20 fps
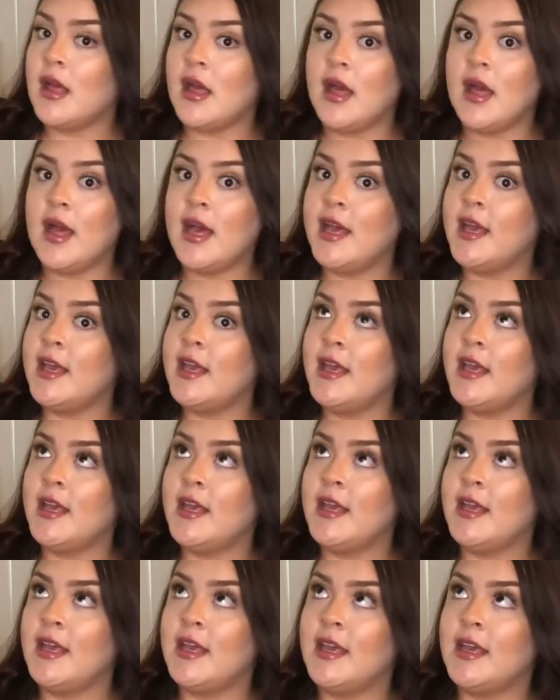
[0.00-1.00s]

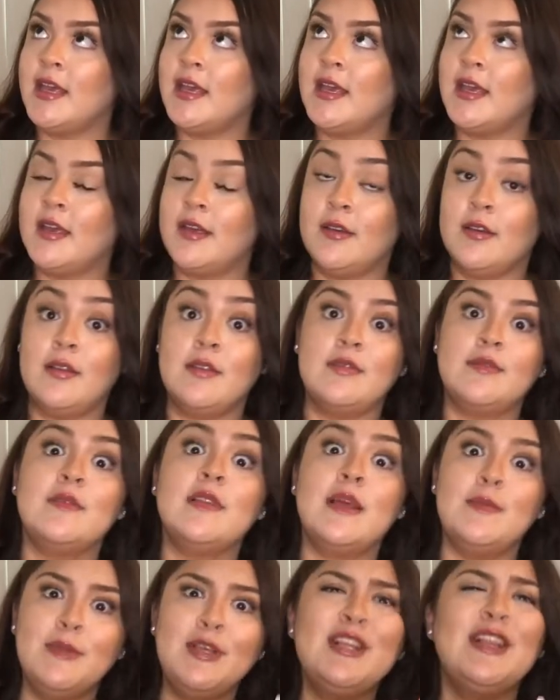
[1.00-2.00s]

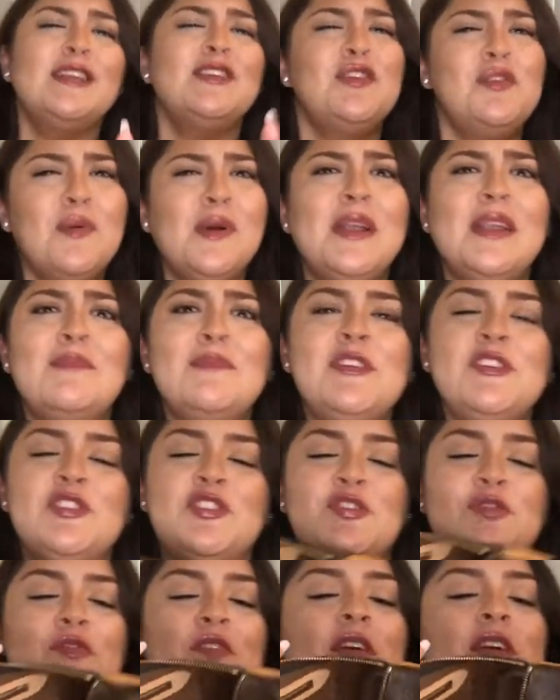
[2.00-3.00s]
Let me just
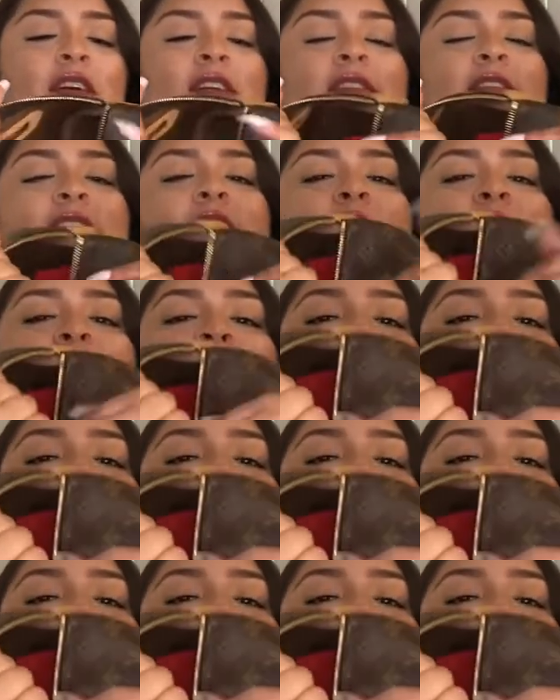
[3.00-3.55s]
show you guys.